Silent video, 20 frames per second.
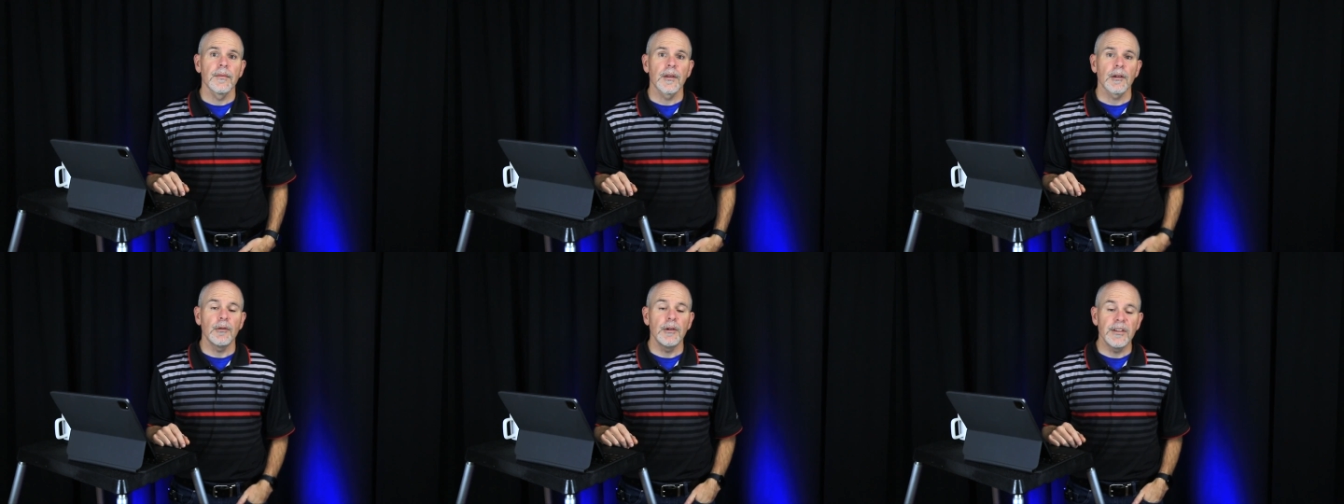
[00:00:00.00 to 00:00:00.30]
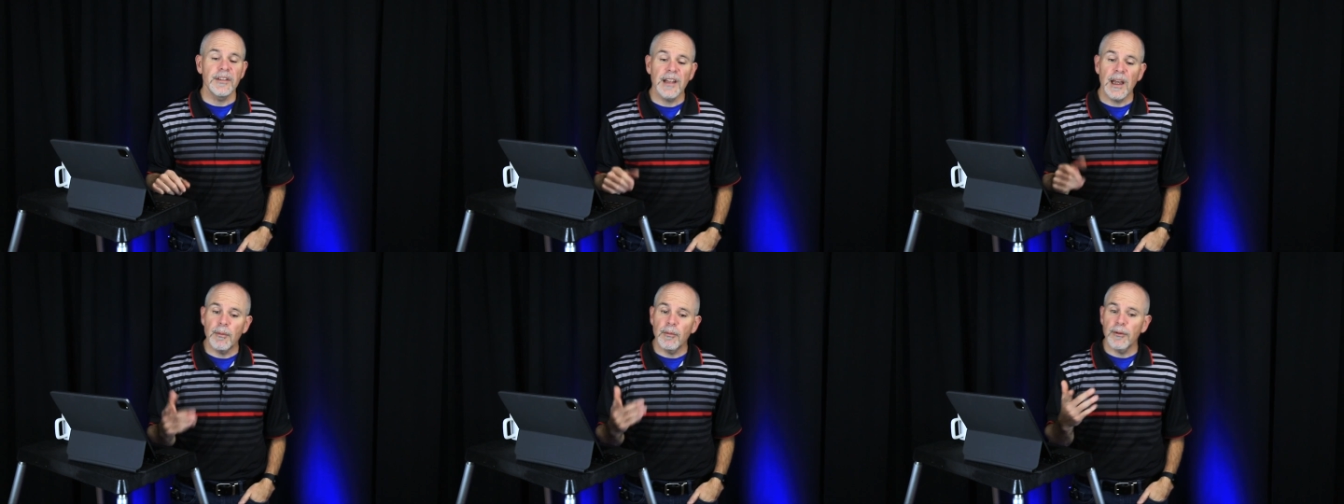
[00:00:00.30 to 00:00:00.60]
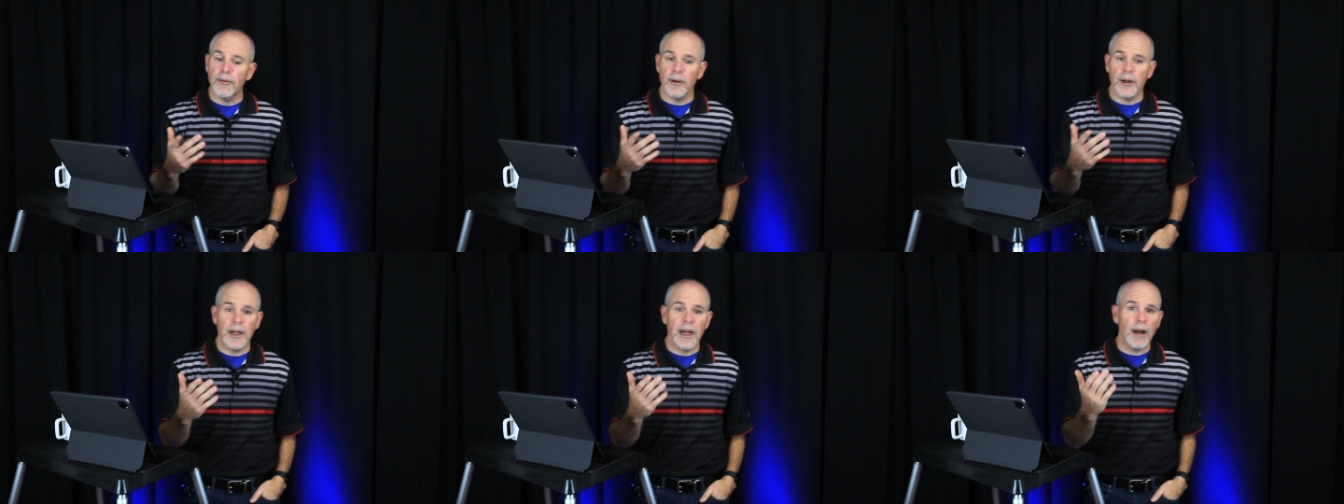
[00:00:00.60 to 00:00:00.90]
When we stand
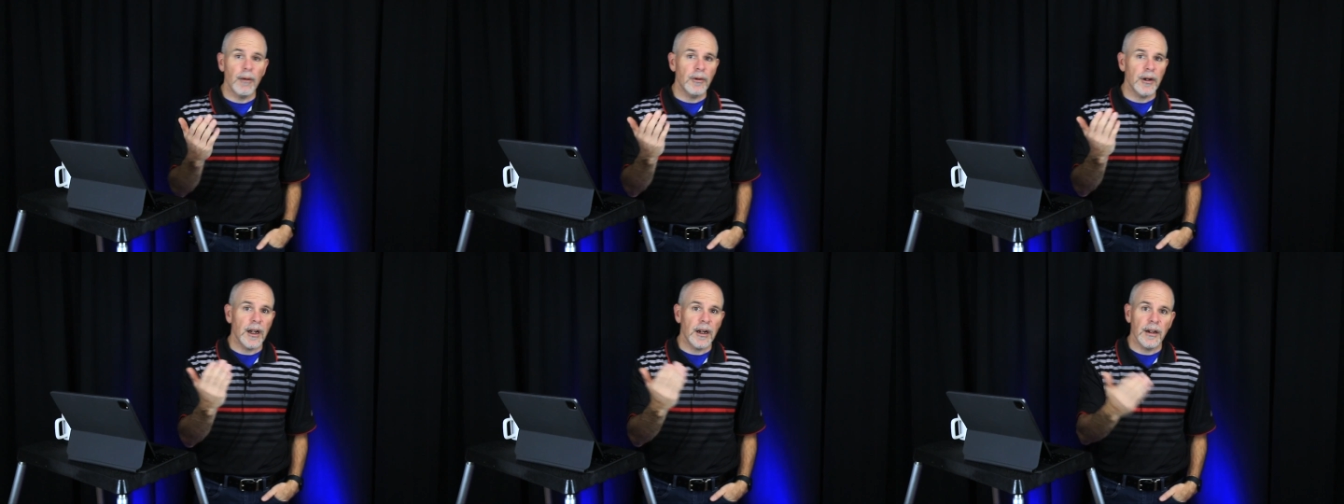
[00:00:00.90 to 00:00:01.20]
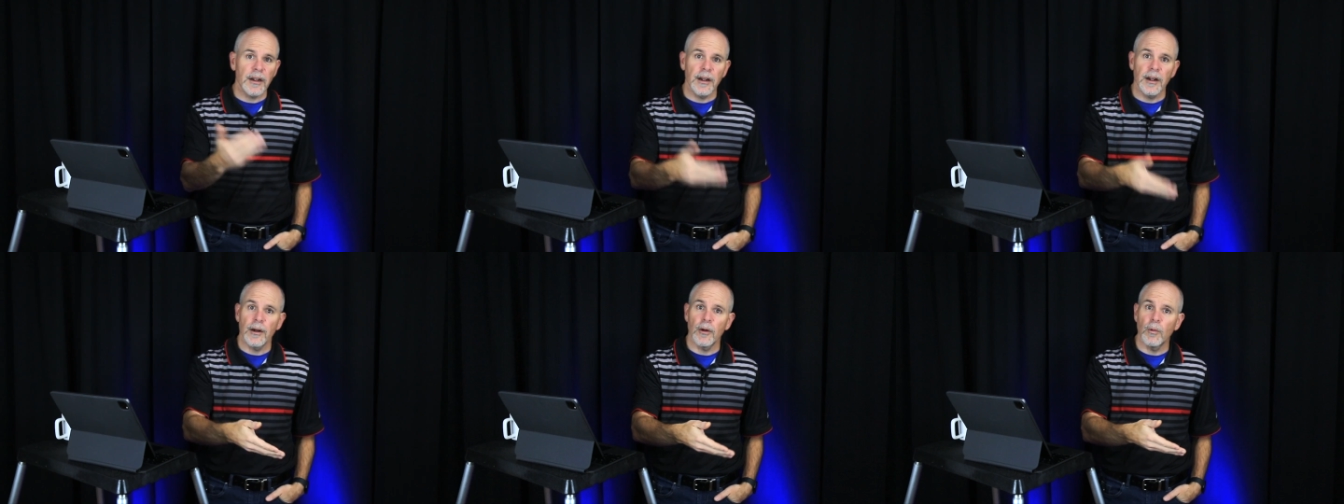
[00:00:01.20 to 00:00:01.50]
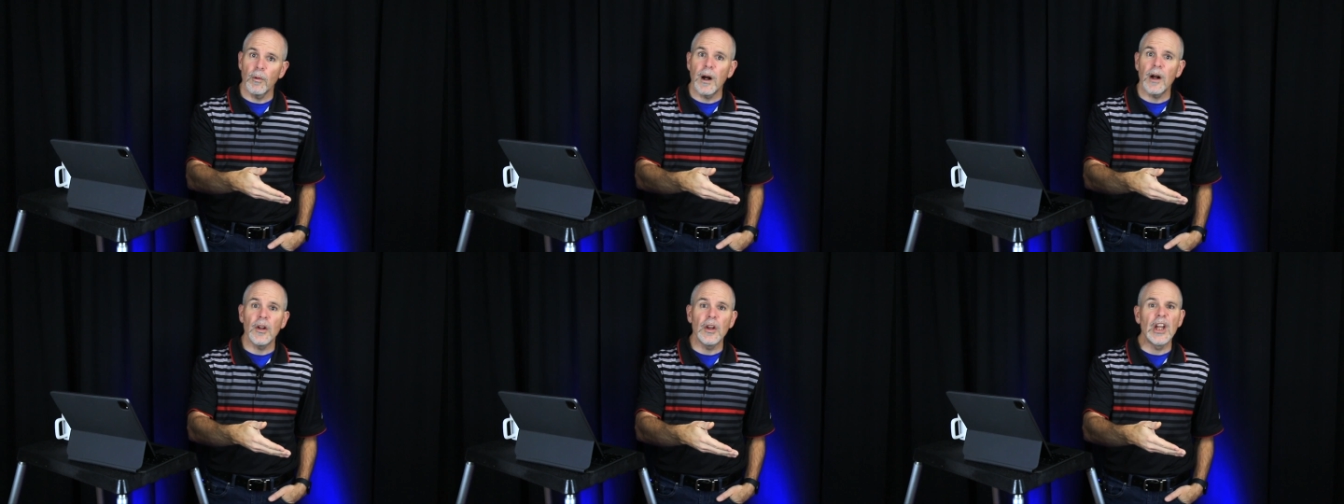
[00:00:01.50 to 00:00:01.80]
before God, we're not going to hear,
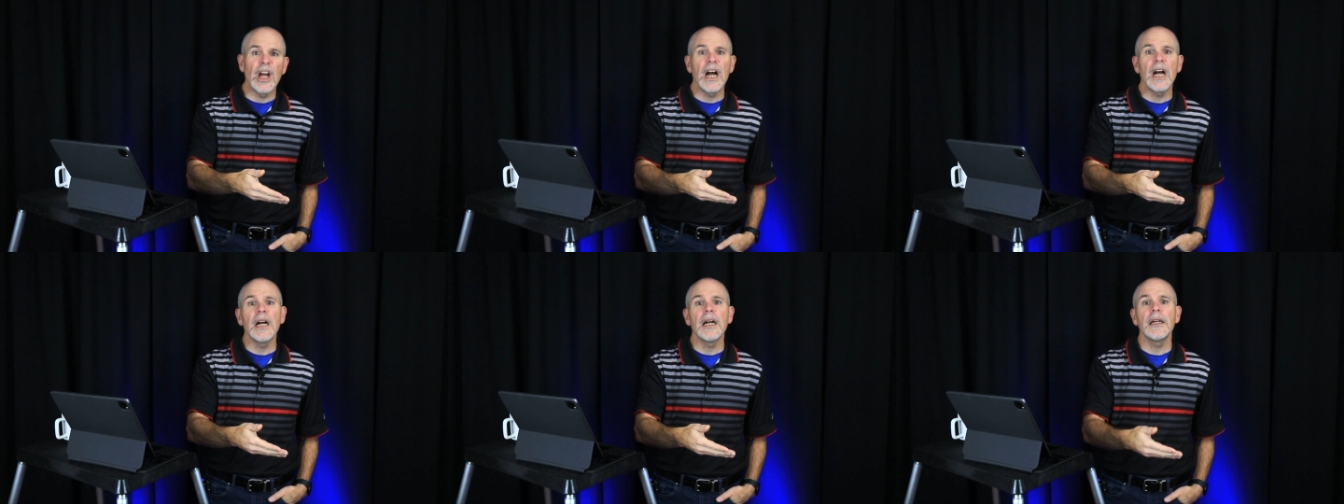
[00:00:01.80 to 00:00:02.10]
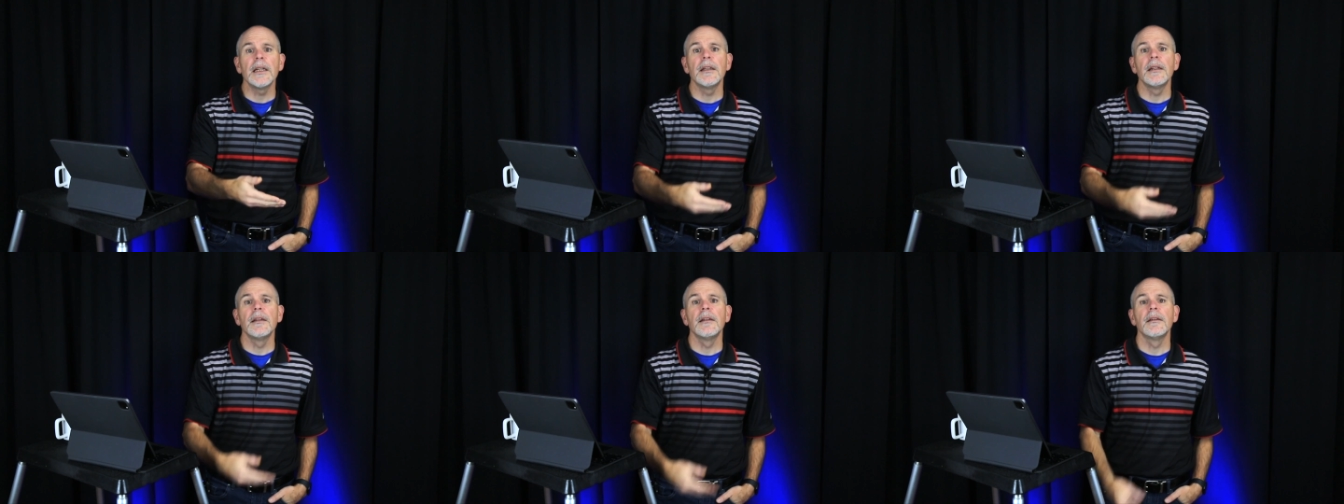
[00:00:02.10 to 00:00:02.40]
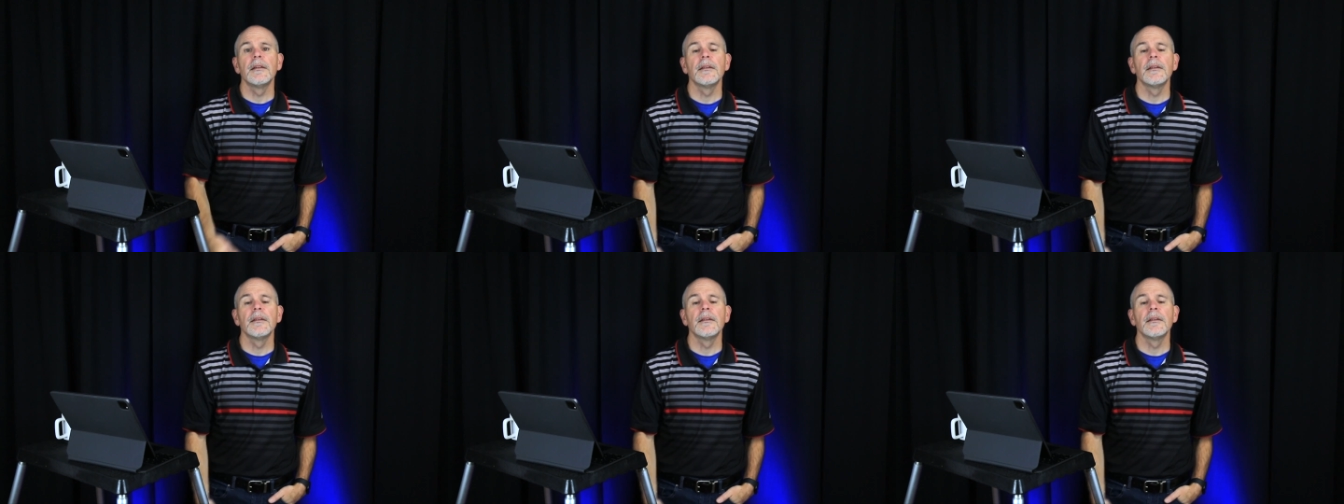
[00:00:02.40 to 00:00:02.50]
Well done,